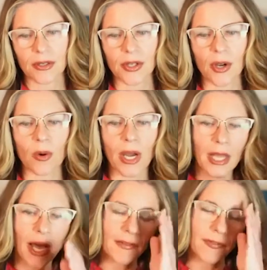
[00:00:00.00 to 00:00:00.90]
So a
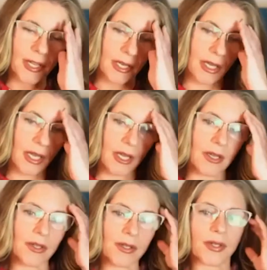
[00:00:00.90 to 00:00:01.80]
lot of it
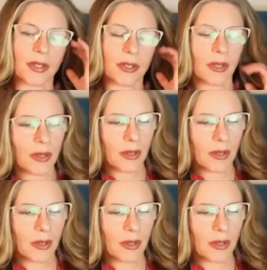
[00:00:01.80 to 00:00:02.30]
is